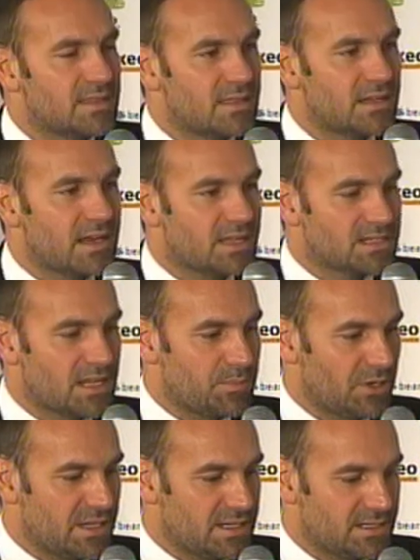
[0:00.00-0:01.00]
the next couple
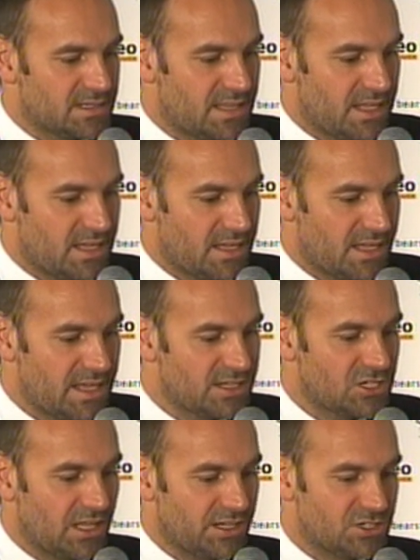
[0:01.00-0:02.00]
of years, the key
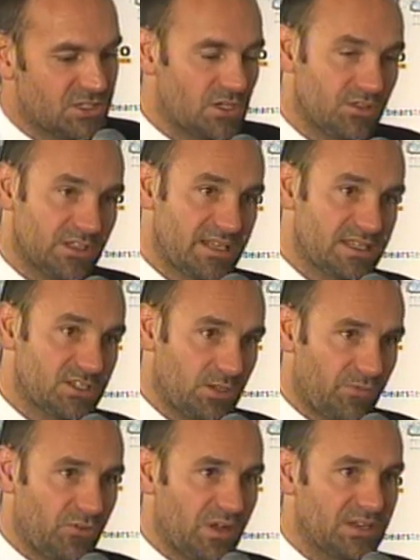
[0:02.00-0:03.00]
challenges on the desktop
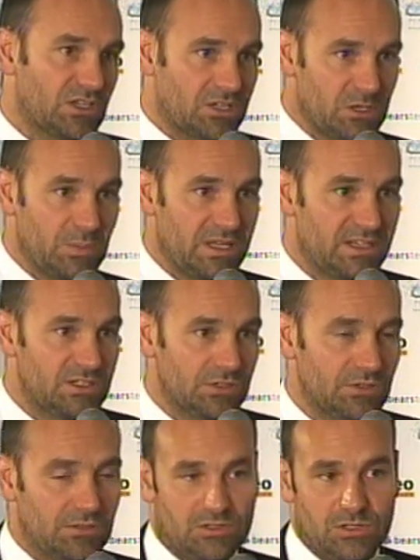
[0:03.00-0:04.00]
front are going to be
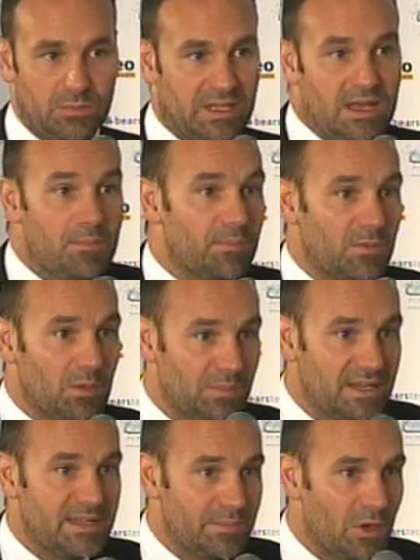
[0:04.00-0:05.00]
to become
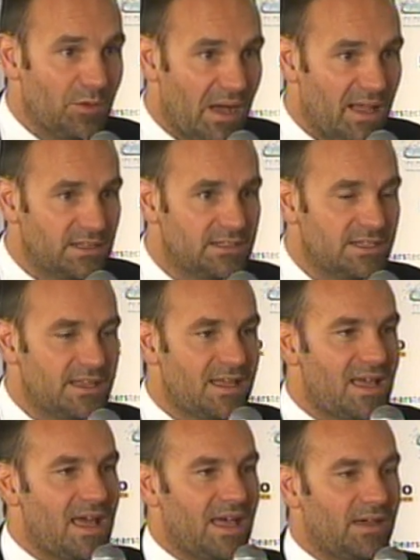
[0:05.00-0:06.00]
completely mobile.
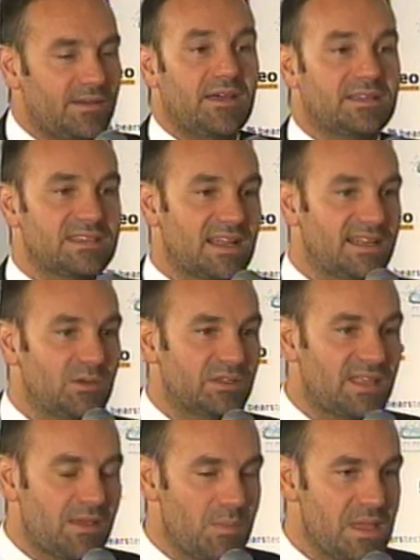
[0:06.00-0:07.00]
Now, exactly what
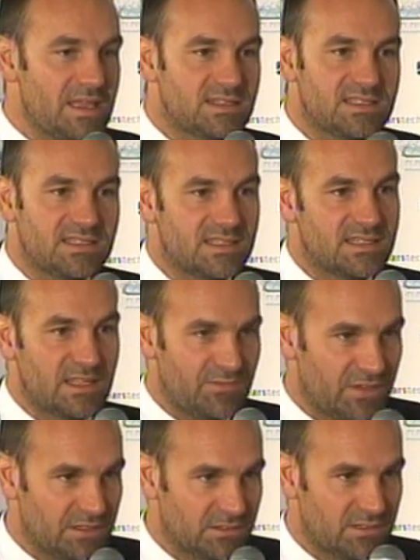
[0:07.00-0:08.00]
that means is
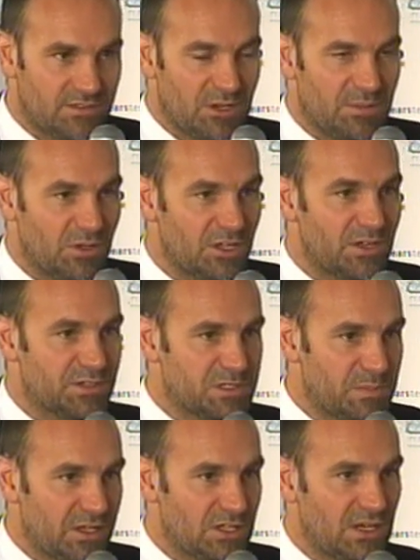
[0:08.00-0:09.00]
difficult. You know, I'm not going to
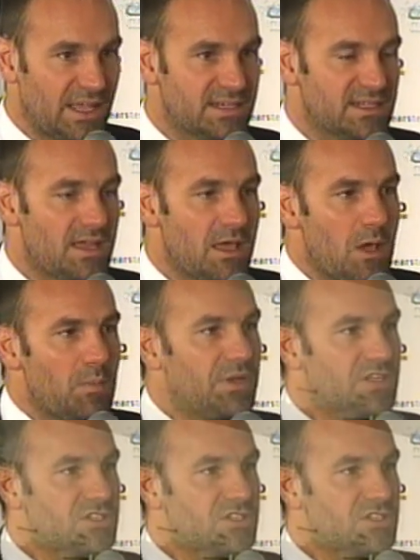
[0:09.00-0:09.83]
speculate, but it's